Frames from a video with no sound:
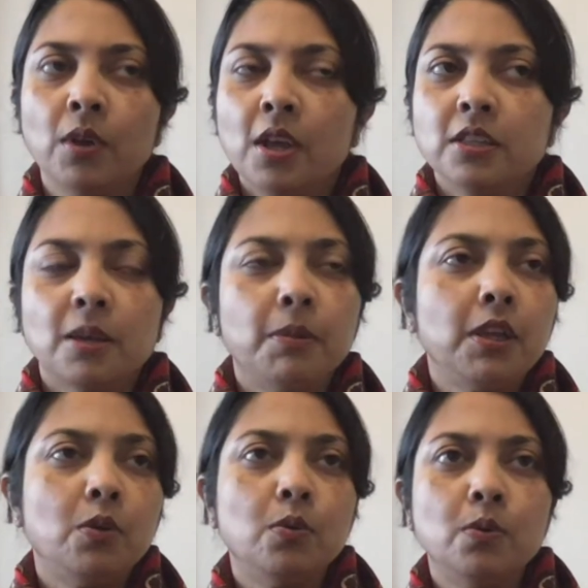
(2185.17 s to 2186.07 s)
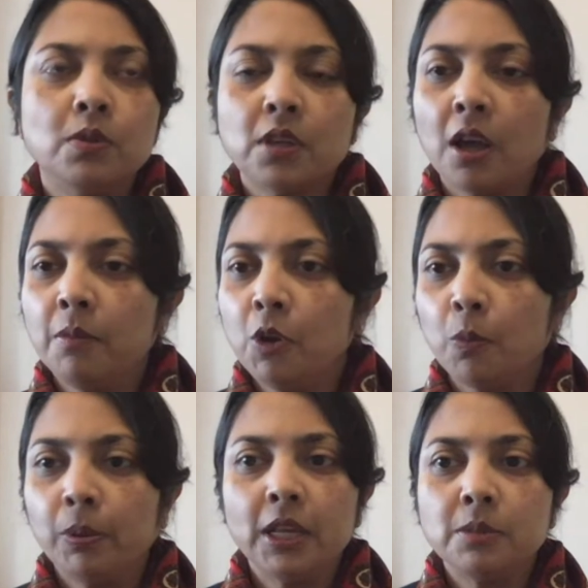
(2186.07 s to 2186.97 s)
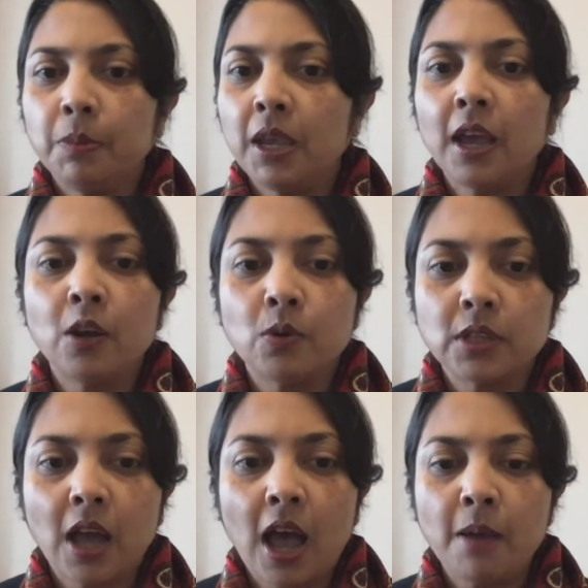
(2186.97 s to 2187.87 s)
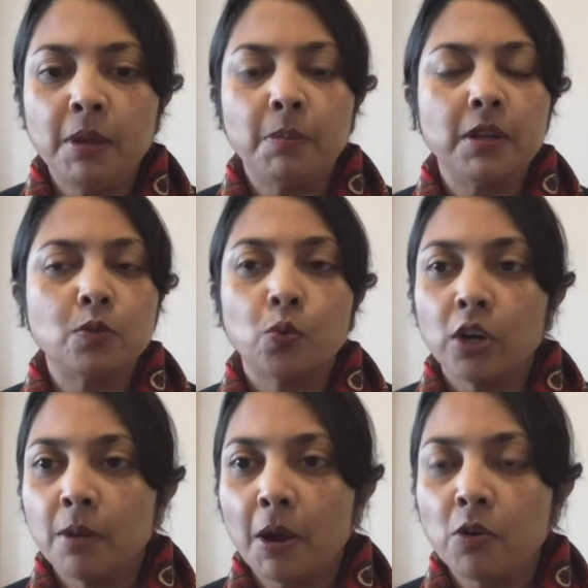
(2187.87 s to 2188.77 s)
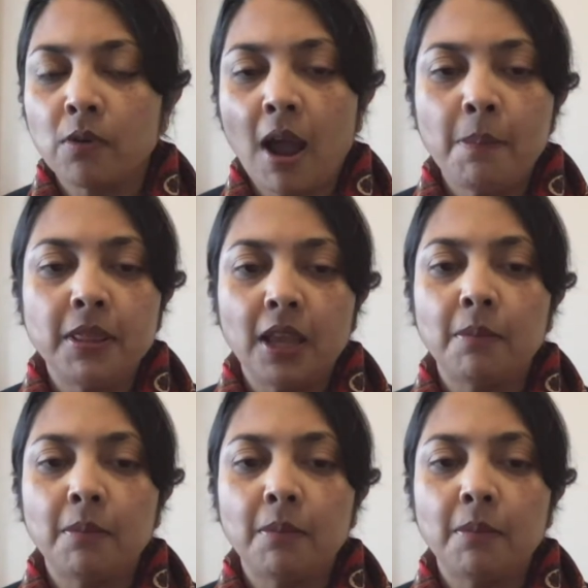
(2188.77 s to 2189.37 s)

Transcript: somebody who's, plays piano as a hobby, but is worried about neuropathy?